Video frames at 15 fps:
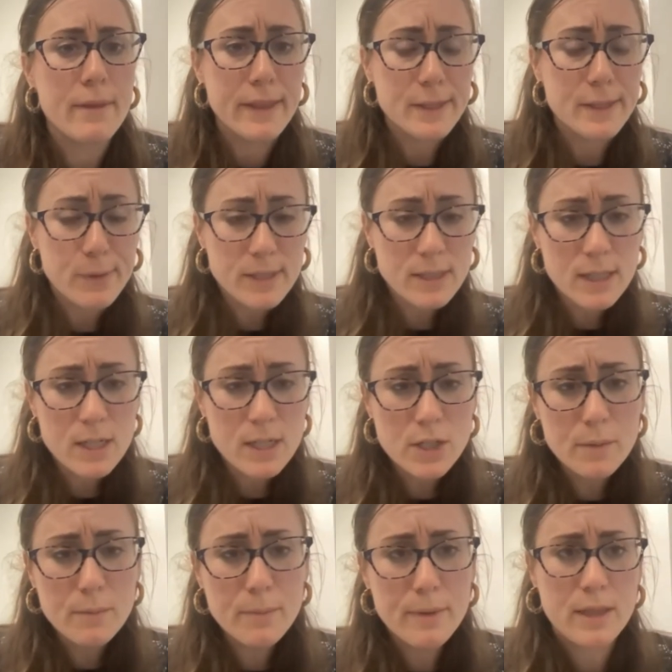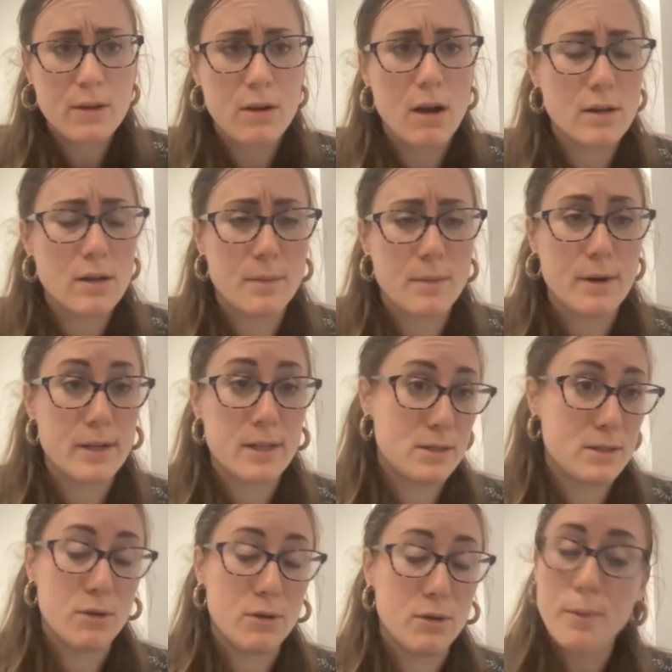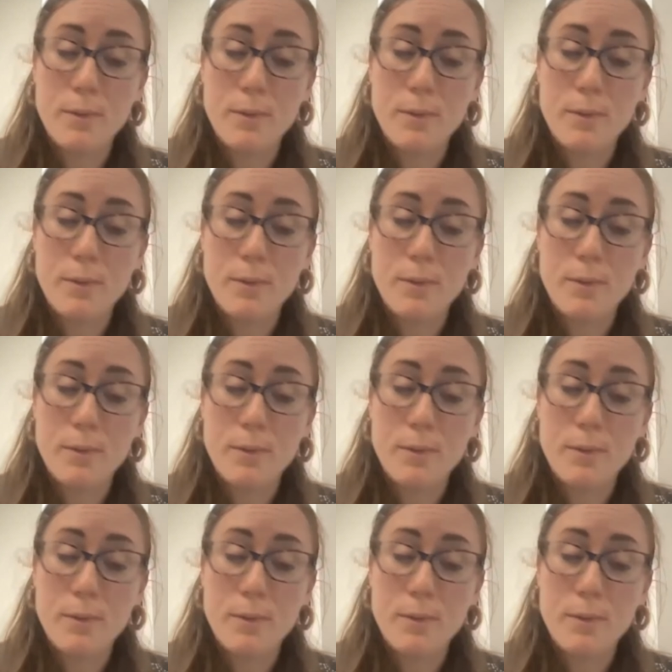in this presentation, but there are some artists, you know,